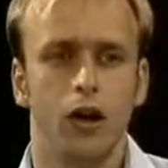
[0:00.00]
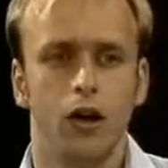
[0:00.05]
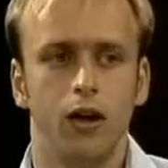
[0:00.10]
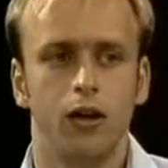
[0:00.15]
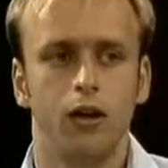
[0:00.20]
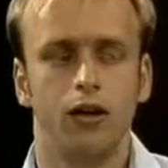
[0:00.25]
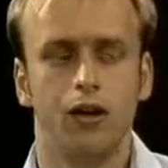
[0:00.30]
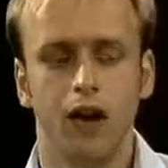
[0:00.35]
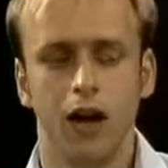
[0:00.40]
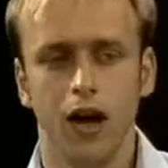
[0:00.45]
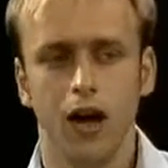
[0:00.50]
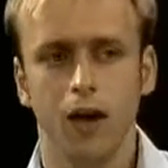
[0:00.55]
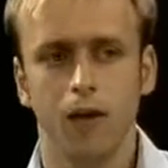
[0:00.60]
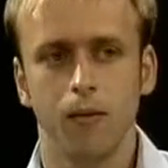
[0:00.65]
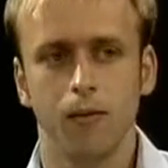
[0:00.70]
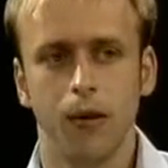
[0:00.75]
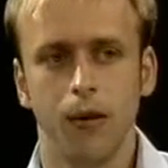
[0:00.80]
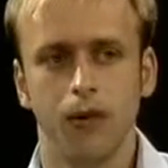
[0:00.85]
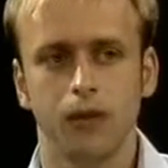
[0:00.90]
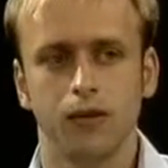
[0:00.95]

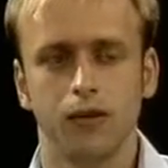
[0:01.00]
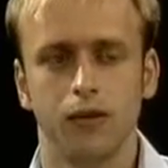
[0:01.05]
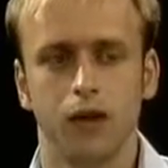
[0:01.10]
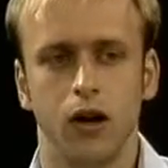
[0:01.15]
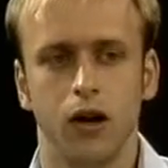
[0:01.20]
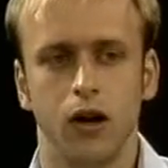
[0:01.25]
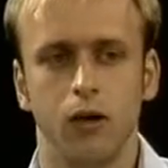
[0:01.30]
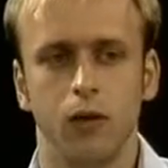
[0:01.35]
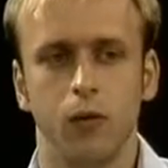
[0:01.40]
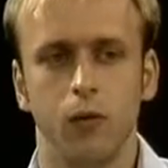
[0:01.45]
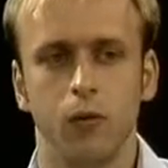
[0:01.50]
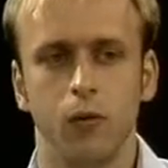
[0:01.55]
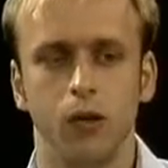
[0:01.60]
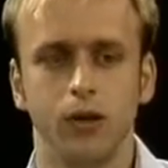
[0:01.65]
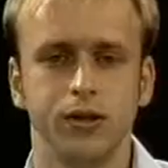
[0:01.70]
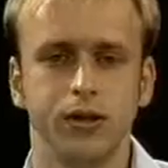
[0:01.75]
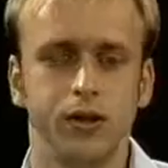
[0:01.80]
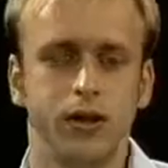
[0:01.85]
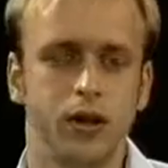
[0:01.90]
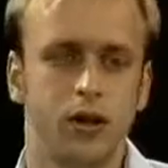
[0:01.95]
Not based on
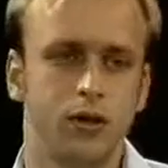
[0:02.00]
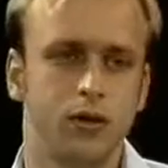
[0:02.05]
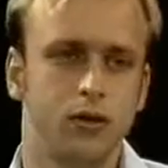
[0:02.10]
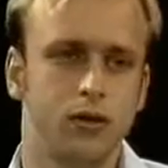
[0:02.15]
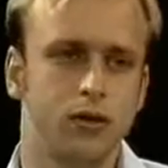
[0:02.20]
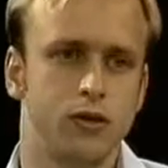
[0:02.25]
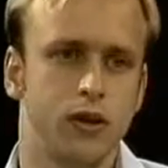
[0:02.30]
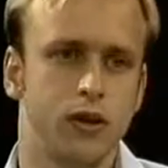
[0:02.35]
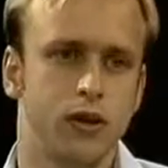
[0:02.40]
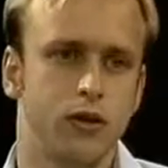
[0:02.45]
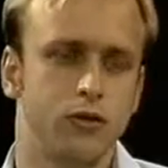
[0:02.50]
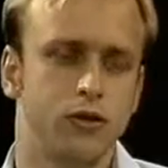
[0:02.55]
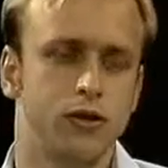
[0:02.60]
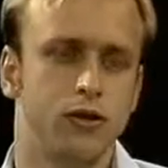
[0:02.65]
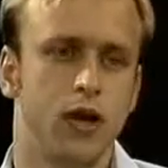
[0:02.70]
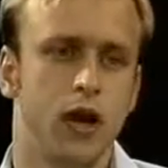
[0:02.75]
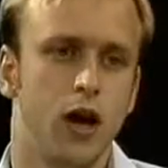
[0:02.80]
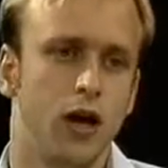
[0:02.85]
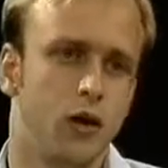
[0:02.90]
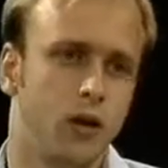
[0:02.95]
what's in the interest
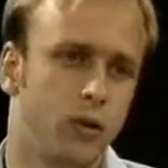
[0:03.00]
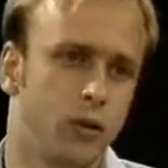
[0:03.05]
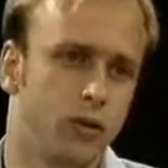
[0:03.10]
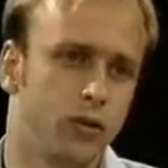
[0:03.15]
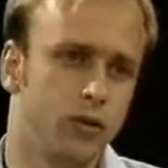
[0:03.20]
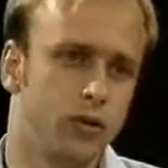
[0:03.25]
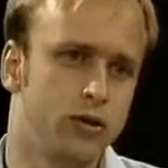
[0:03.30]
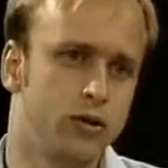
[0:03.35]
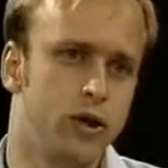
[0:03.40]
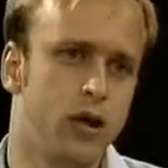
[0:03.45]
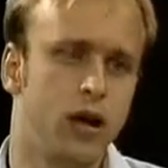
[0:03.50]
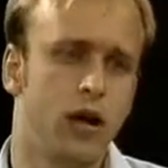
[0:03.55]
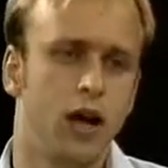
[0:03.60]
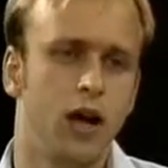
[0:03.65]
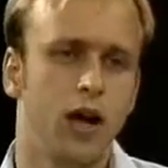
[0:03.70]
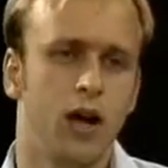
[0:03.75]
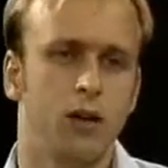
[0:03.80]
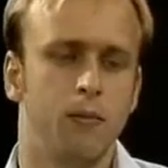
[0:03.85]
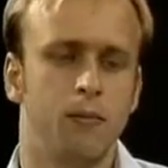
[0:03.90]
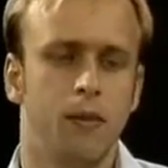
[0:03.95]
of stockholders
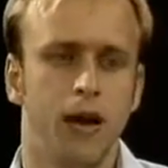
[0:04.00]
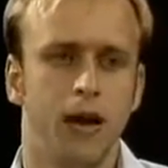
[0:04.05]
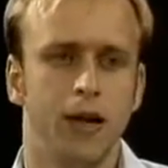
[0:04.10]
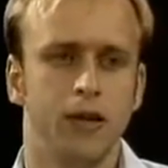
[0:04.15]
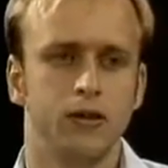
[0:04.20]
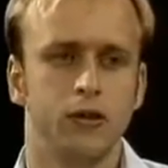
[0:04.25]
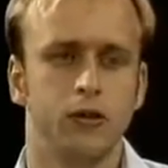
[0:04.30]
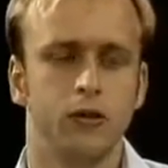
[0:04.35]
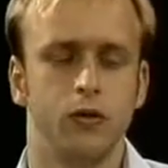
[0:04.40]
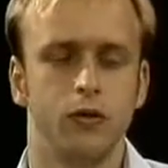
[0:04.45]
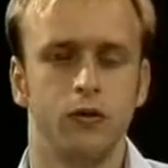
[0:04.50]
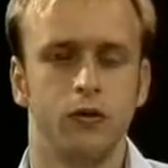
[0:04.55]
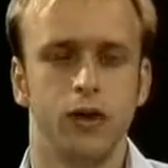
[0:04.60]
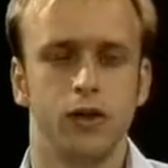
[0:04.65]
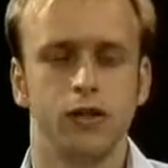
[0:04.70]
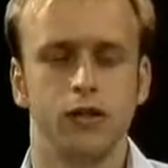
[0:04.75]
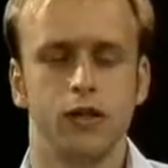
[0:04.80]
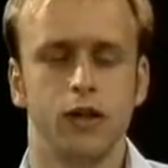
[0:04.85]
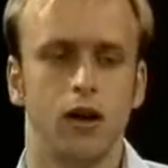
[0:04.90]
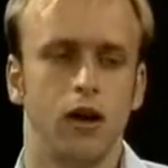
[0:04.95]
and banks who've
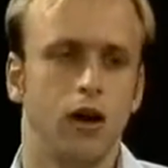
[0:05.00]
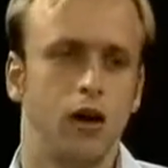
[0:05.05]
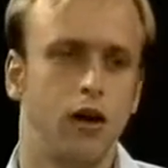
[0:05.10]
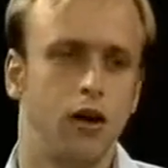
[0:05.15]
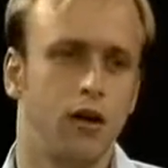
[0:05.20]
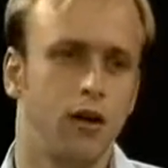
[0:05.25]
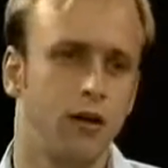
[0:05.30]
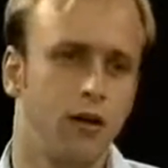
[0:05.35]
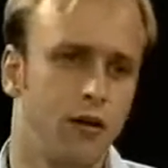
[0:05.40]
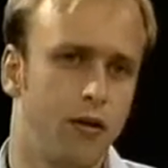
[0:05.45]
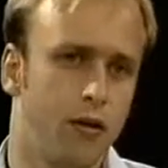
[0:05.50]
invested